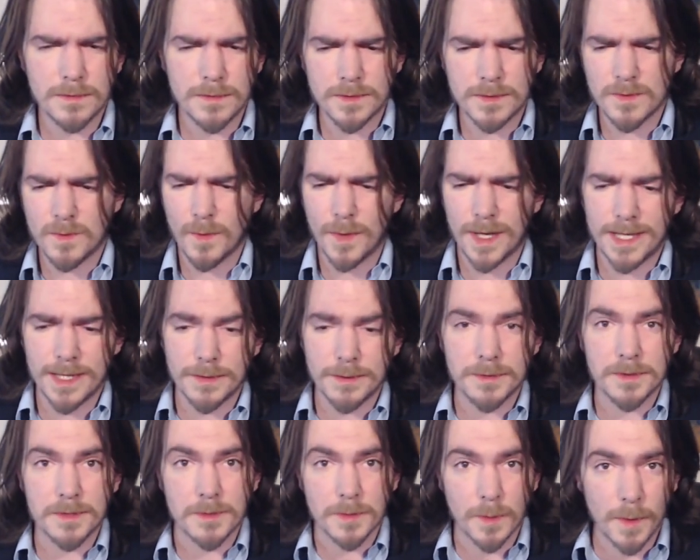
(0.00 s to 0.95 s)
just wade
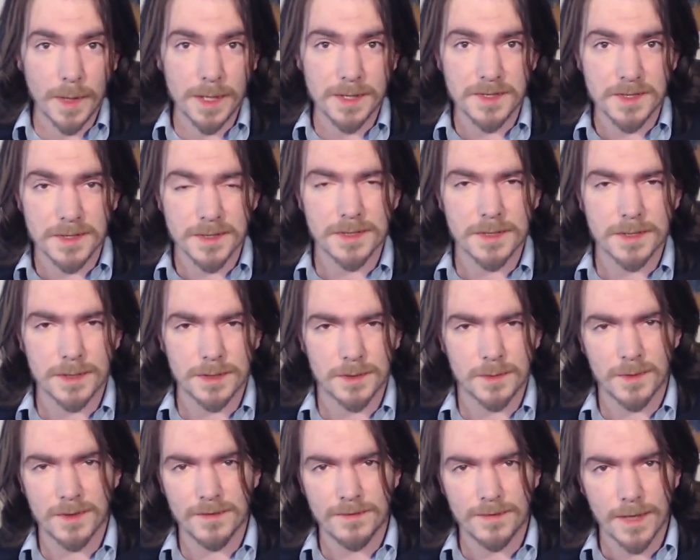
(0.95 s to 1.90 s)
through some questions
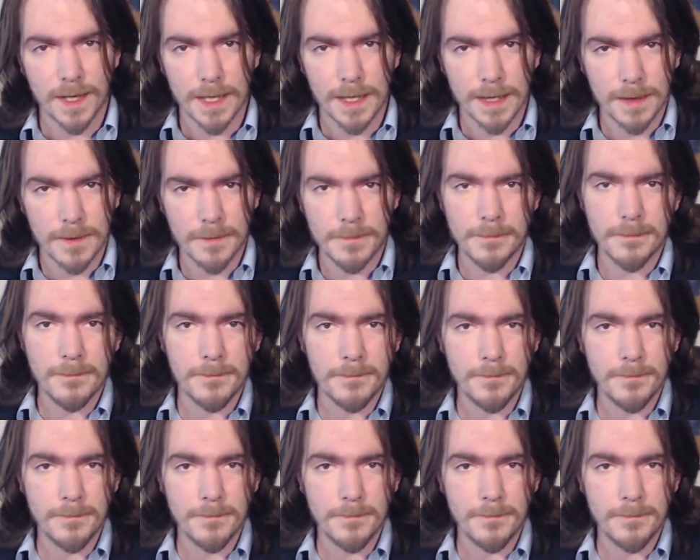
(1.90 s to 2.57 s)
as we find them.